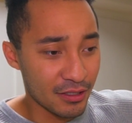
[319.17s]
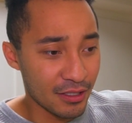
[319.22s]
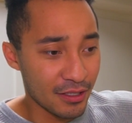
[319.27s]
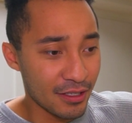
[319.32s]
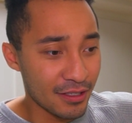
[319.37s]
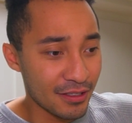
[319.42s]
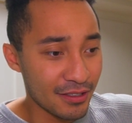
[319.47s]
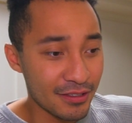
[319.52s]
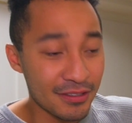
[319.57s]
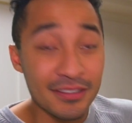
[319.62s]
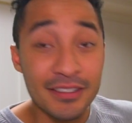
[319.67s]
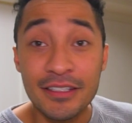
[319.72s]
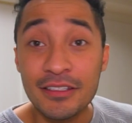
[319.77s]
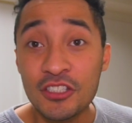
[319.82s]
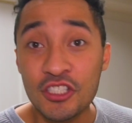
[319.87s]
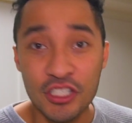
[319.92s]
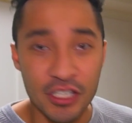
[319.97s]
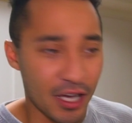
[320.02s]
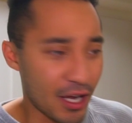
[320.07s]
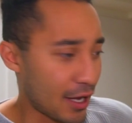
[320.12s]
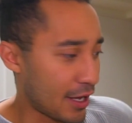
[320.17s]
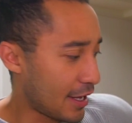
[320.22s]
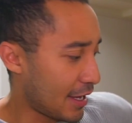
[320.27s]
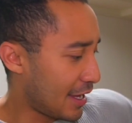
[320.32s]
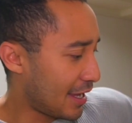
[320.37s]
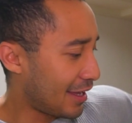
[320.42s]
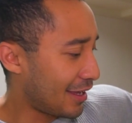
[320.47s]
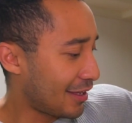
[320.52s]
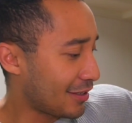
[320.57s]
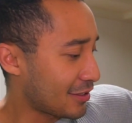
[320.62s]
Sinchai
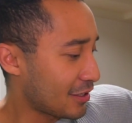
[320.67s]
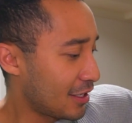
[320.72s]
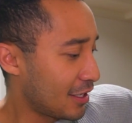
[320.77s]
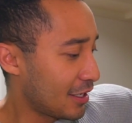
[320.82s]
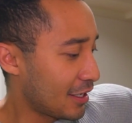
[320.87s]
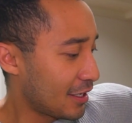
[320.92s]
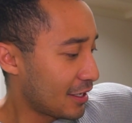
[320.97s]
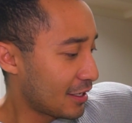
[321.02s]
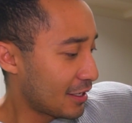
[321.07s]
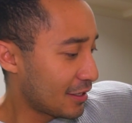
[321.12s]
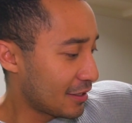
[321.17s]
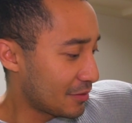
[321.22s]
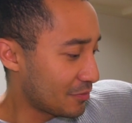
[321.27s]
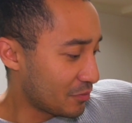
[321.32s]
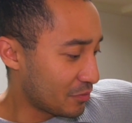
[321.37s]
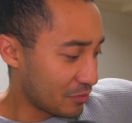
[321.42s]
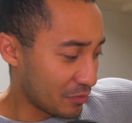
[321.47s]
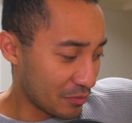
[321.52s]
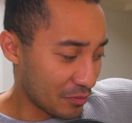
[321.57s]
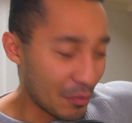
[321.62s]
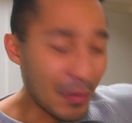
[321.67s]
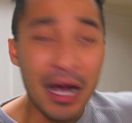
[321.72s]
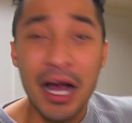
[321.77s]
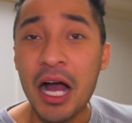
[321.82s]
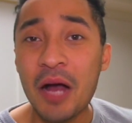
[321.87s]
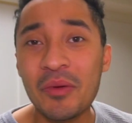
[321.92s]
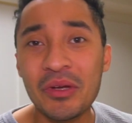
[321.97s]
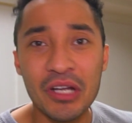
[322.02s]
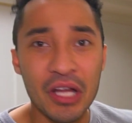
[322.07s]
and Muhammad